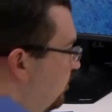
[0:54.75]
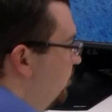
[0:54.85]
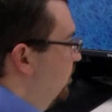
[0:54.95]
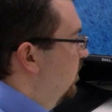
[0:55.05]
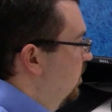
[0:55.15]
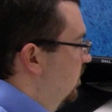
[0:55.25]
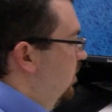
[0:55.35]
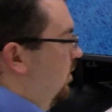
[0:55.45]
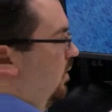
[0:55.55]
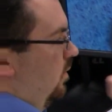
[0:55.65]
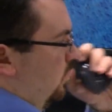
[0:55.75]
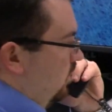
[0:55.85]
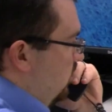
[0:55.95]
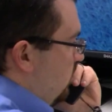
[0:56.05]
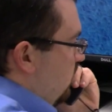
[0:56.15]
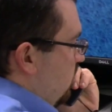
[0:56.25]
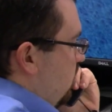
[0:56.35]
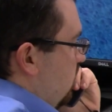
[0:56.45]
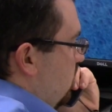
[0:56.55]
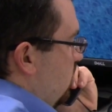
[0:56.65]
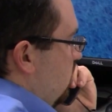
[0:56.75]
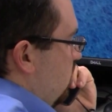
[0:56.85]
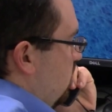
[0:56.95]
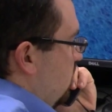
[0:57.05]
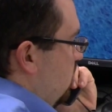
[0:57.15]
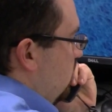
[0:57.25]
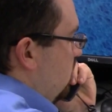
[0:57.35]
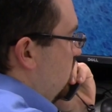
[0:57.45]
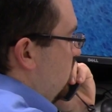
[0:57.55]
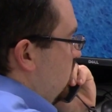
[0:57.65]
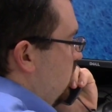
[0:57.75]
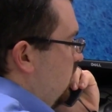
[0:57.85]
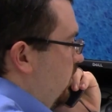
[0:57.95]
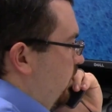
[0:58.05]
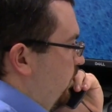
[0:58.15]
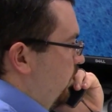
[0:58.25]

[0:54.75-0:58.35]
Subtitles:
(no one is talking)